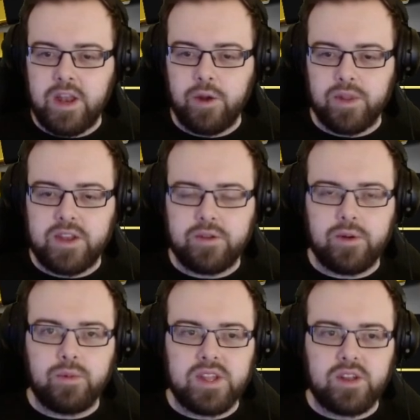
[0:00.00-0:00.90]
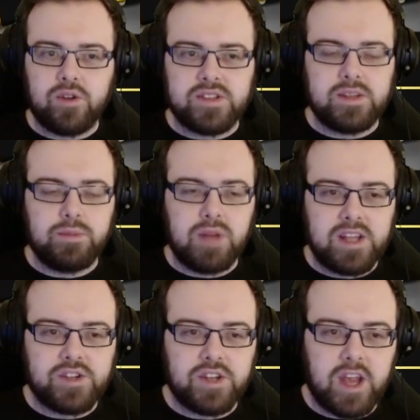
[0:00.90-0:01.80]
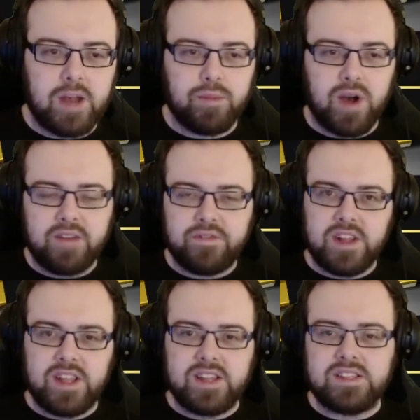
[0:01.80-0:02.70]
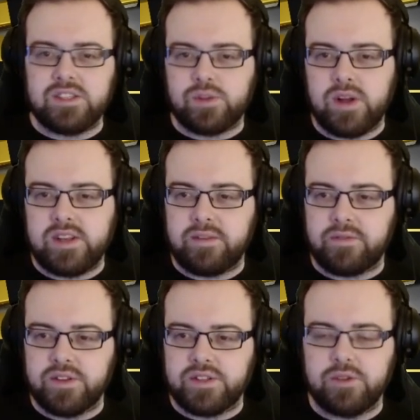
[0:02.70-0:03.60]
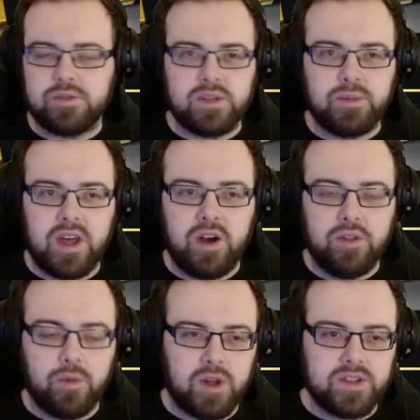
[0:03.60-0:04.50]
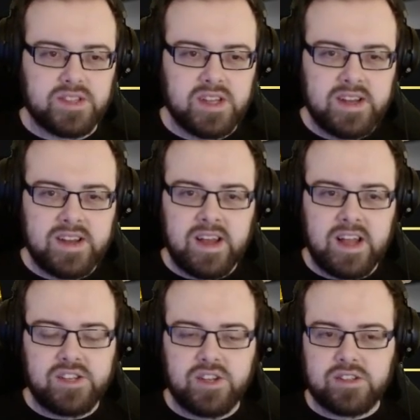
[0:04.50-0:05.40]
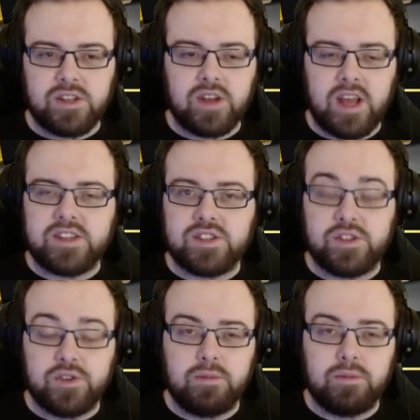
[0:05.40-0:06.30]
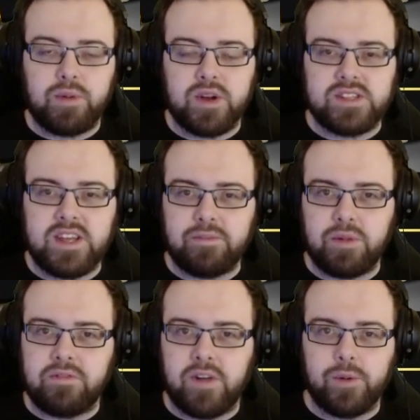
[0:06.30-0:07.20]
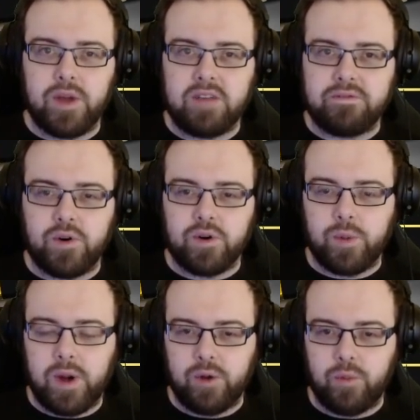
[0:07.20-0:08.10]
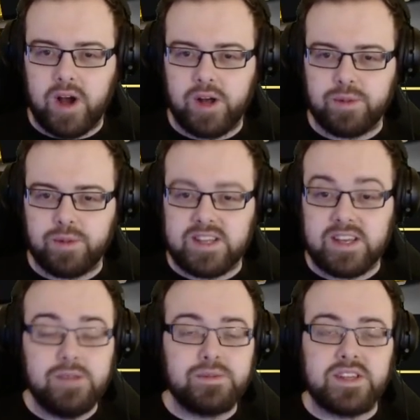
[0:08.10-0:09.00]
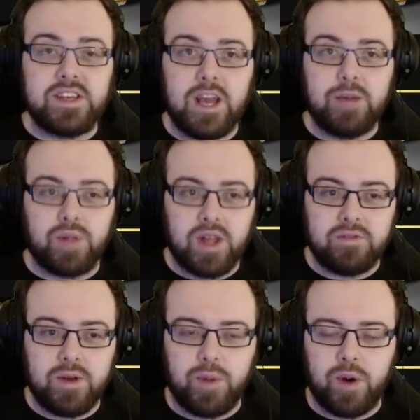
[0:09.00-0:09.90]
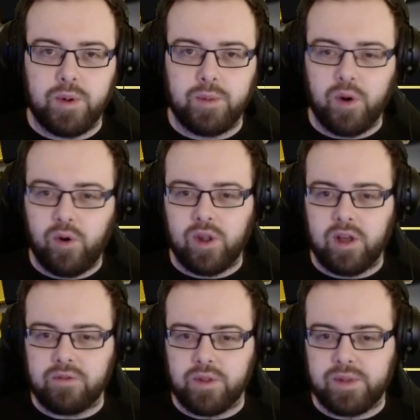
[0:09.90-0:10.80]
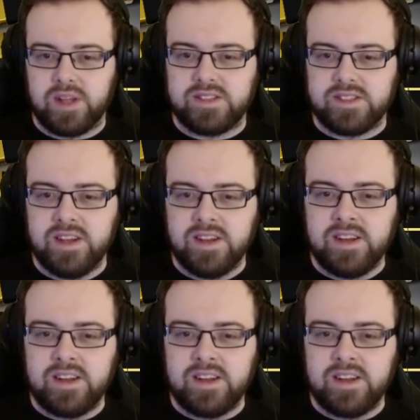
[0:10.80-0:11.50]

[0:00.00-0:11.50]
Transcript: they know what they're doing with a good simulation game, but I feel like this is quite different to some of their other ones. It does look extremely pretty. I've been following it for quite a while because I keep seeing gameplay of it pop up all over the place.